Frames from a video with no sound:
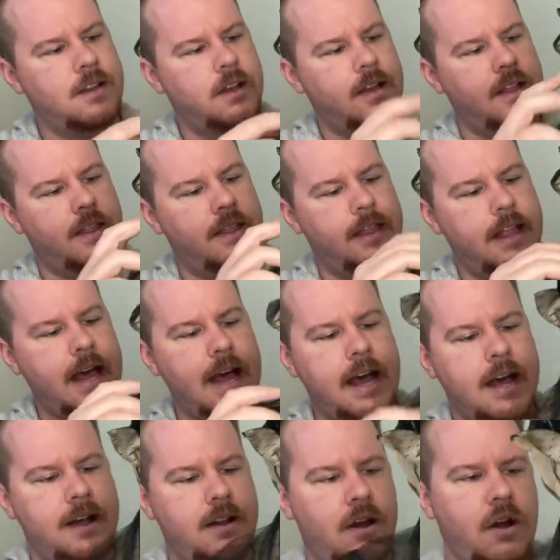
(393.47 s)

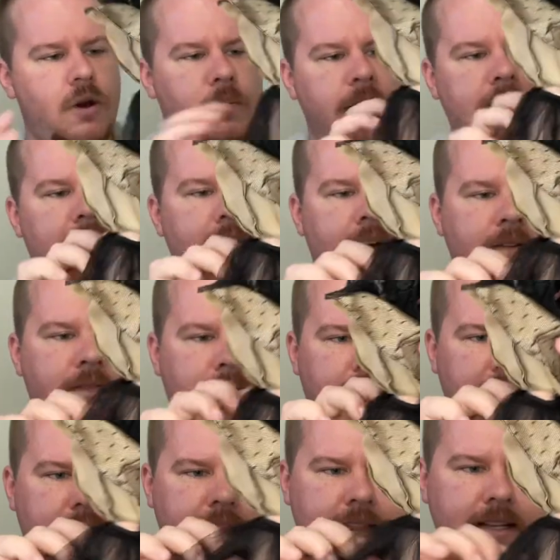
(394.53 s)
that, we have
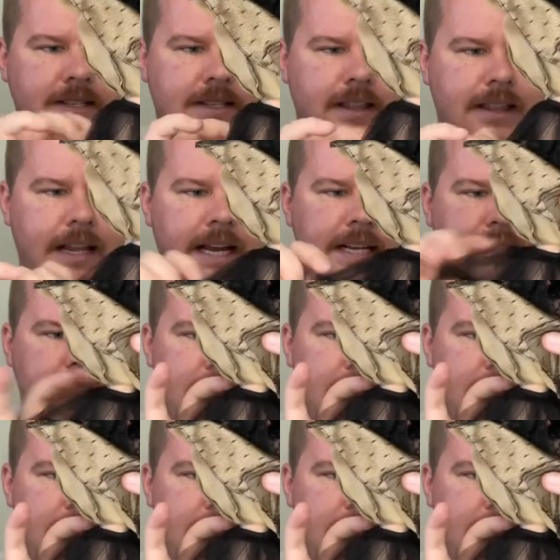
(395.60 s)
like this lacy